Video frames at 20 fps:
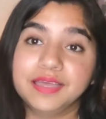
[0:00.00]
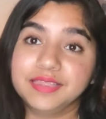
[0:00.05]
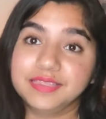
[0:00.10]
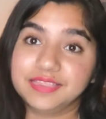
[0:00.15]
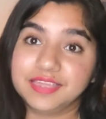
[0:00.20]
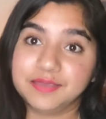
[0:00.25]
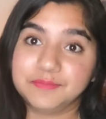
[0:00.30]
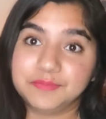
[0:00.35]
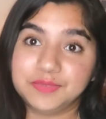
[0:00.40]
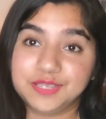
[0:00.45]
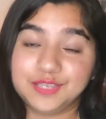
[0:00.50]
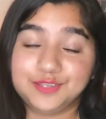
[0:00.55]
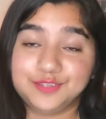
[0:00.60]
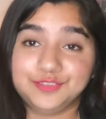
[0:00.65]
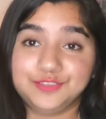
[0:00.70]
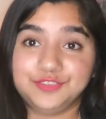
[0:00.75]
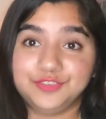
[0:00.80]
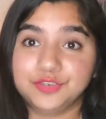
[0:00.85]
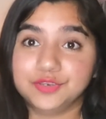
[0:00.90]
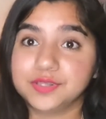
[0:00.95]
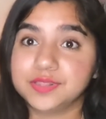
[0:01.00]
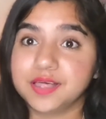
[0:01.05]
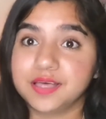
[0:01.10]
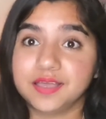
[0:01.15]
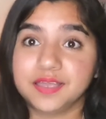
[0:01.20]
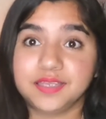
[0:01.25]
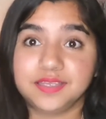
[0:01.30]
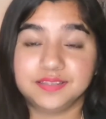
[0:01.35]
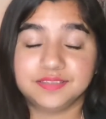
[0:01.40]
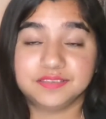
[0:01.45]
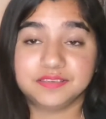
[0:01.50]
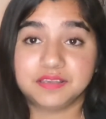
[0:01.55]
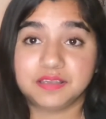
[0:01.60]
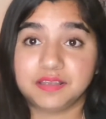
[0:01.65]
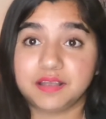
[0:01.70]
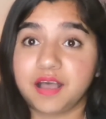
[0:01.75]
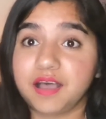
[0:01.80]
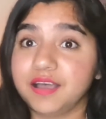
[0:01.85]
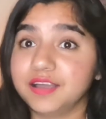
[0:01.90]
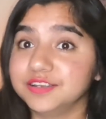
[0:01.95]
That means your clients
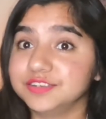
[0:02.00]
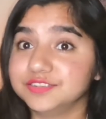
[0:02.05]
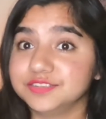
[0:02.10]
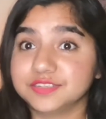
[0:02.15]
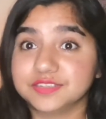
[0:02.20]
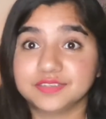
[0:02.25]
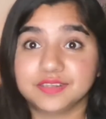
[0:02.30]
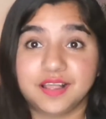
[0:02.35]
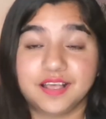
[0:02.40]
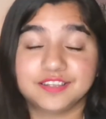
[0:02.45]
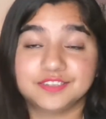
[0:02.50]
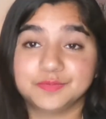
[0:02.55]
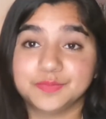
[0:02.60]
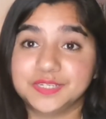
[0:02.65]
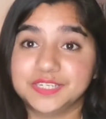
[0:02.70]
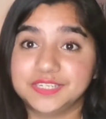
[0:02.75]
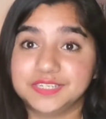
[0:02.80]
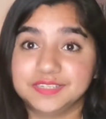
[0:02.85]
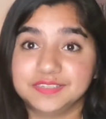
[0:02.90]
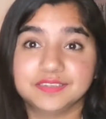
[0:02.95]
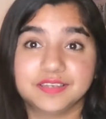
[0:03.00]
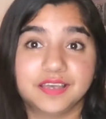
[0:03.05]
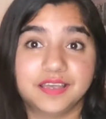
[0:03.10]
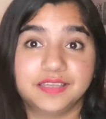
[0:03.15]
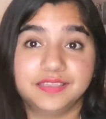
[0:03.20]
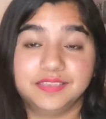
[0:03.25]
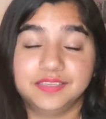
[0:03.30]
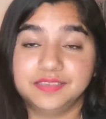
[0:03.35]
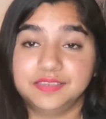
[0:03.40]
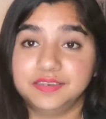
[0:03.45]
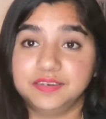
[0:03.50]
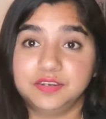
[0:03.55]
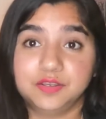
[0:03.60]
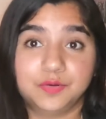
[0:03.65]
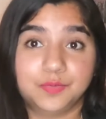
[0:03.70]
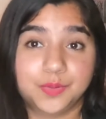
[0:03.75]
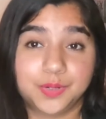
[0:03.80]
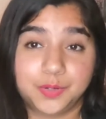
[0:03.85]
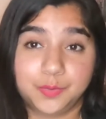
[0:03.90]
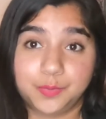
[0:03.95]
can't just last minute decide that they don't
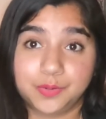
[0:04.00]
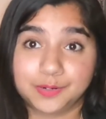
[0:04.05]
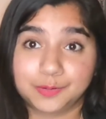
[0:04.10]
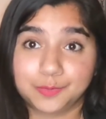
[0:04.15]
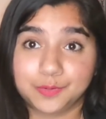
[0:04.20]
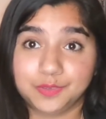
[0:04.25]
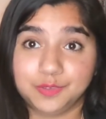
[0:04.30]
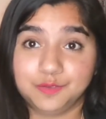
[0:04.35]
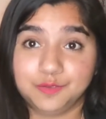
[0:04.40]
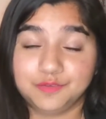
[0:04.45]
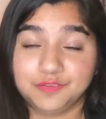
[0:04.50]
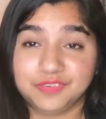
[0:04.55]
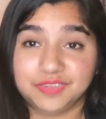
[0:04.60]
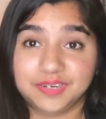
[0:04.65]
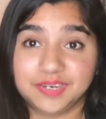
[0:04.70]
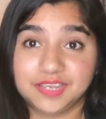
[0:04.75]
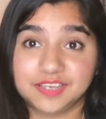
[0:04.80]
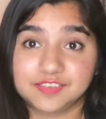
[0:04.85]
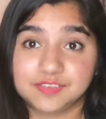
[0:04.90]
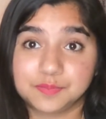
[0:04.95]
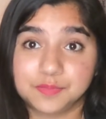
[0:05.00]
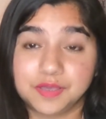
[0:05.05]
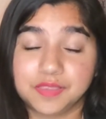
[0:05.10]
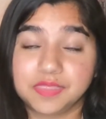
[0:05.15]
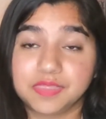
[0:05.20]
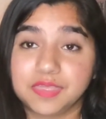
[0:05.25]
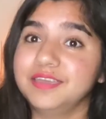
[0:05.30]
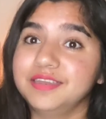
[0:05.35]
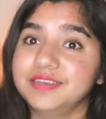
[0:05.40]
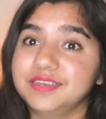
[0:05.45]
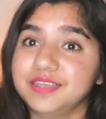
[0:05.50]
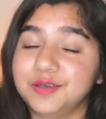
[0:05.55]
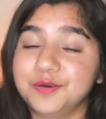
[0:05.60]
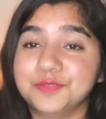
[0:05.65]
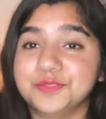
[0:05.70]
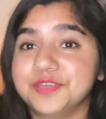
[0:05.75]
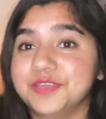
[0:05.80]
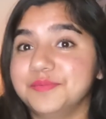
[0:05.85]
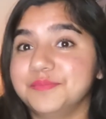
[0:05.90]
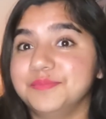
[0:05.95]
want to work with you for the next month. Tell
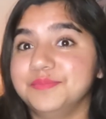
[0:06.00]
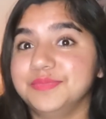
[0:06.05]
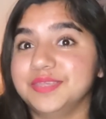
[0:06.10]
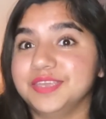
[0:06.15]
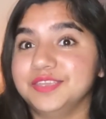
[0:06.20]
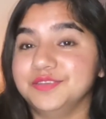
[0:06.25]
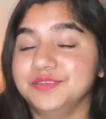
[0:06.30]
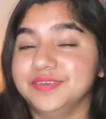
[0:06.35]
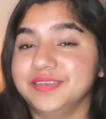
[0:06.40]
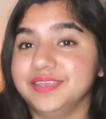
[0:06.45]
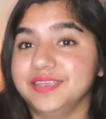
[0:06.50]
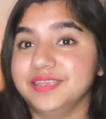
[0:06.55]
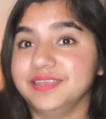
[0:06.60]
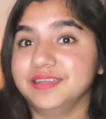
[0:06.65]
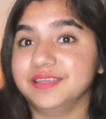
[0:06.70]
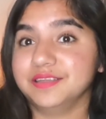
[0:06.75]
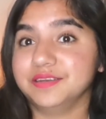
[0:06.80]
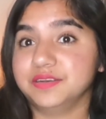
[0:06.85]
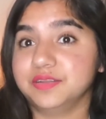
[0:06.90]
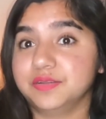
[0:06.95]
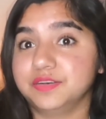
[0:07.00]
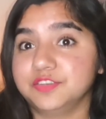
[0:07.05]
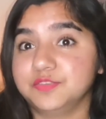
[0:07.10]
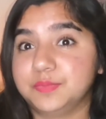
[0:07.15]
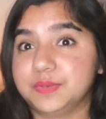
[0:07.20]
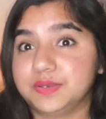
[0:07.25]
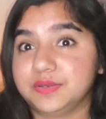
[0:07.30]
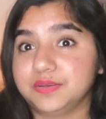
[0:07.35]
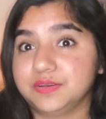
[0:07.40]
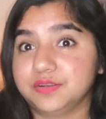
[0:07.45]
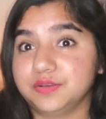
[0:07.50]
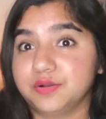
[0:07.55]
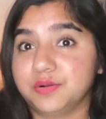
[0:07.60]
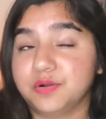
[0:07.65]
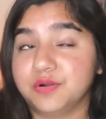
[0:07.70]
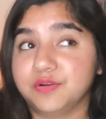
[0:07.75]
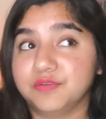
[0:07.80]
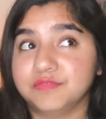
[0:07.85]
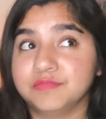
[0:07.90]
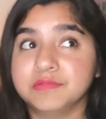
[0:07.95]
them that you need a notice period
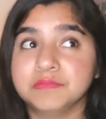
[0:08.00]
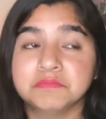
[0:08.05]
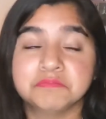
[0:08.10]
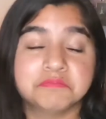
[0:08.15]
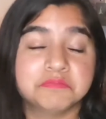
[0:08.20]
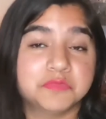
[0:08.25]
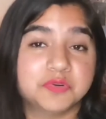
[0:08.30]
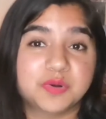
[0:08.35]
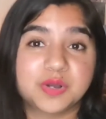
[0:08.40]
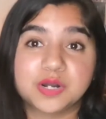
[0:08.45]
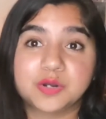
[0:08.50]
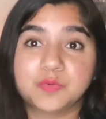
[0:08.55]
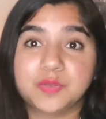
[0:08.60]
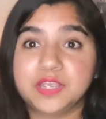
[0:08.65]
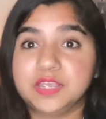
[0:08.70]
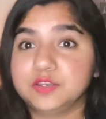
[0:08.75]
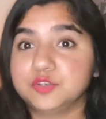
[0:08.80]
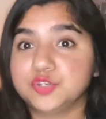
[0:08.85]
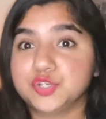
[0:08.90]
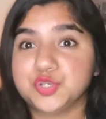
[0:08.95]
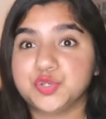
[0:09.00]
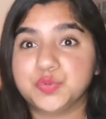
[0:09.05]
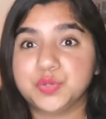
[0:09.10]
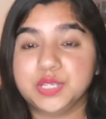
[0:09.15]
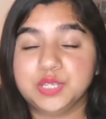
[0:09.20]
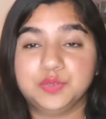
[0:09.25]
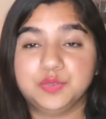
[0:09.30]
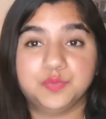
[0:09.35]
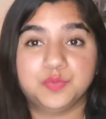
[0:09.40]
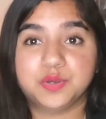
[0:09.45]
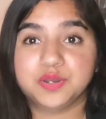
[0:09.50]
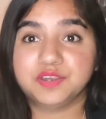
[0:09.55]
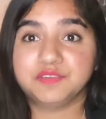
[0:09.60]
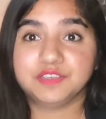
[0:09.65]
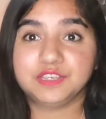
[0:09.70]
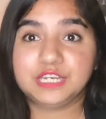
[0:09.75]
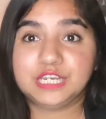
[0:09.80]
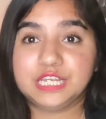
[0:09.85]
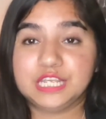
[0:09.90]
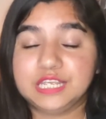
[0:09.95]
of 1 week, 2 week, whatever
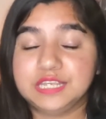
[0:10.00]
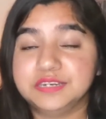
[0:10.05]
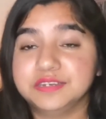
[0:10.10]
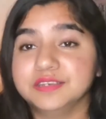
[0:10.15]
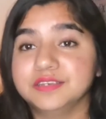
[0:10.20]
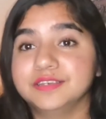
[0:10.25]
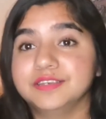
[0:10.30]
you need,